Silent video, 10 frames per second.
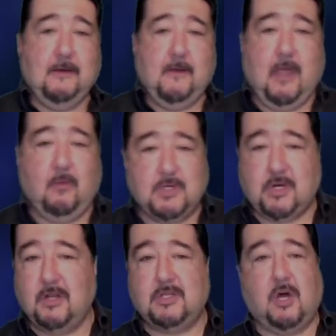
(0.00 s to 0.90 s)
And we
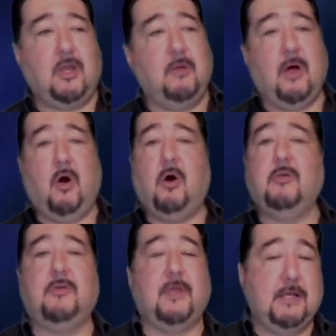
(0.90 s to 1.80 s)
started talking about all
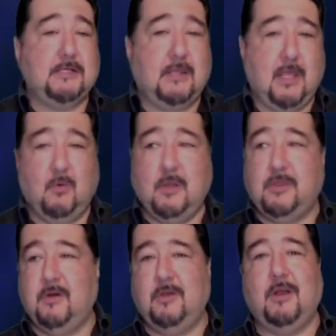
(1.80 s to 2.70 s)
the things that they went
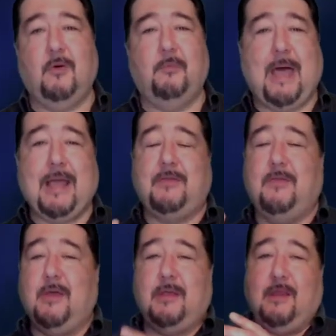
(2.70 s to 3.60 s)
through. You know, back
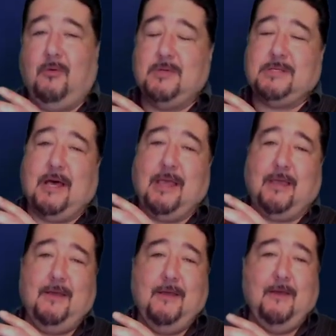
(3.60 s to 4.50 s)
then it was
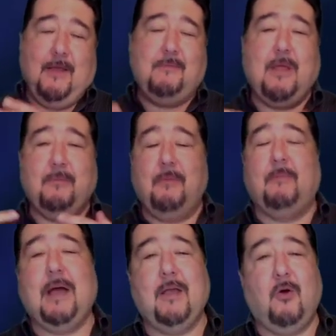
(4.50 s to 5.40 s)
like, and, and
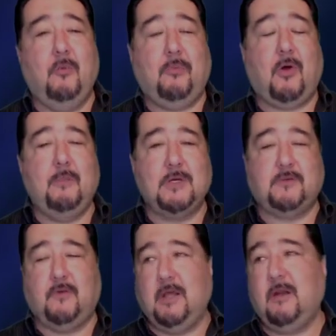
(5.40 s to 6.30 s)
my whole premise
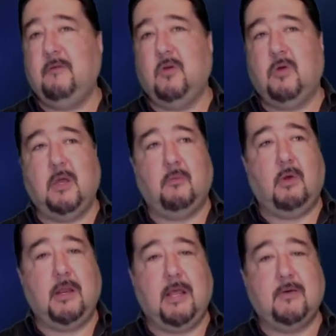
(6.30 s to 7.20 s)
for interviewing him
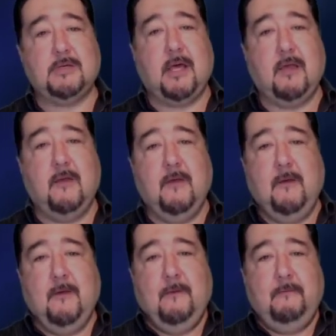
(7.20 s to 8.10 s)
right now is like,
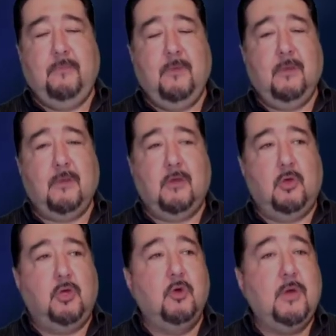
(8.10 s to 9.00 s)

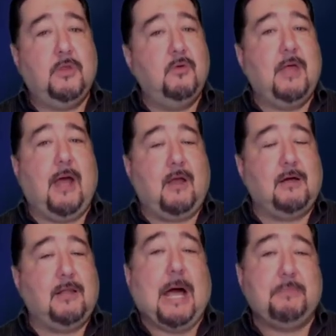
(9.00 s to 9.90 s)
you went through that
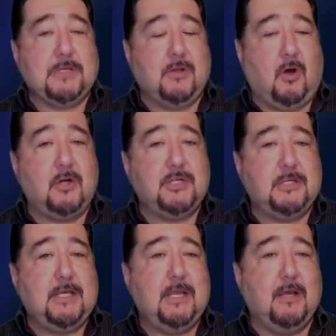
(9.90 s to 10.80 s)
collapse in
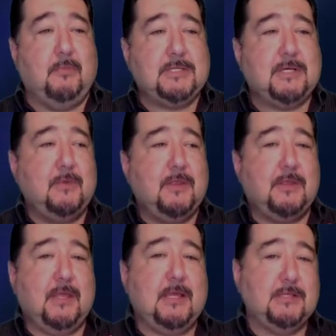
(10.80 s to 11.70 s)
Argentina, but some of the
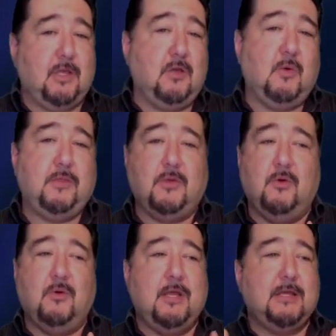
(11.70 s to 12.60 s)
things that you went
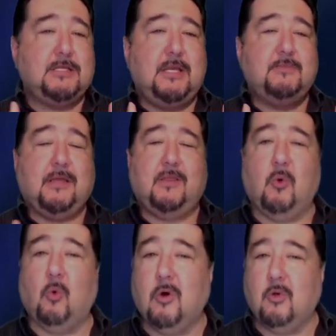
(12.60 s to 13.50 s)
through, it seems like they're
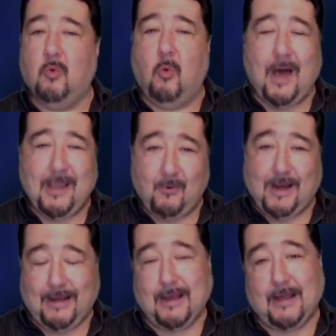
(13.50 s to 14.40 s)
worldwide
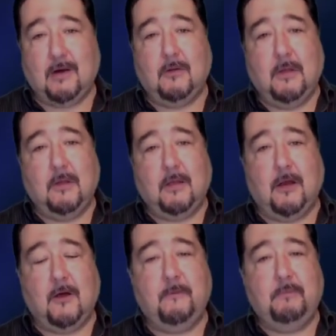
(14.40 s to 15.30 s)
right now, you
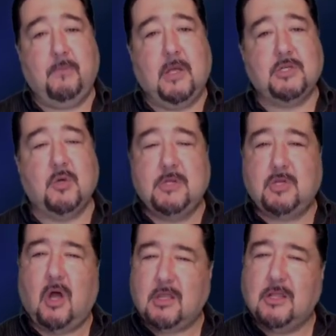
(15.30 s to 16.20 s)
know? And so we
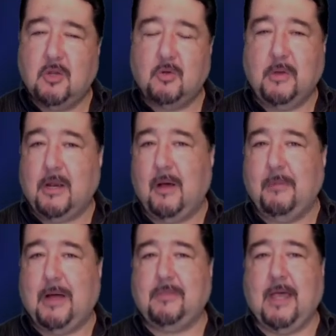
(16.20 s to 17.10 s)
talked a little bit
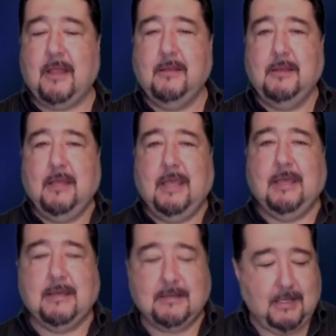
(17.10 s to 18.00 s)
about that
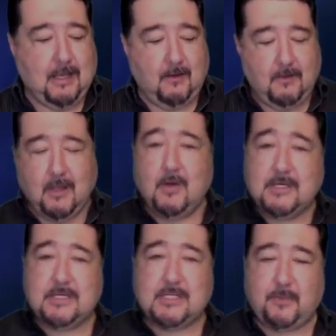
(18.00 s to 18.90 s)
and, uh, you know,
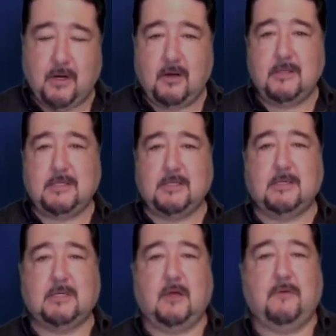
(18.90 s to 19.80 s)
his experiences
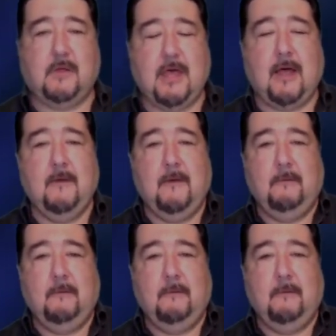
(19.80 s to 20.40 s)
and stuff like that.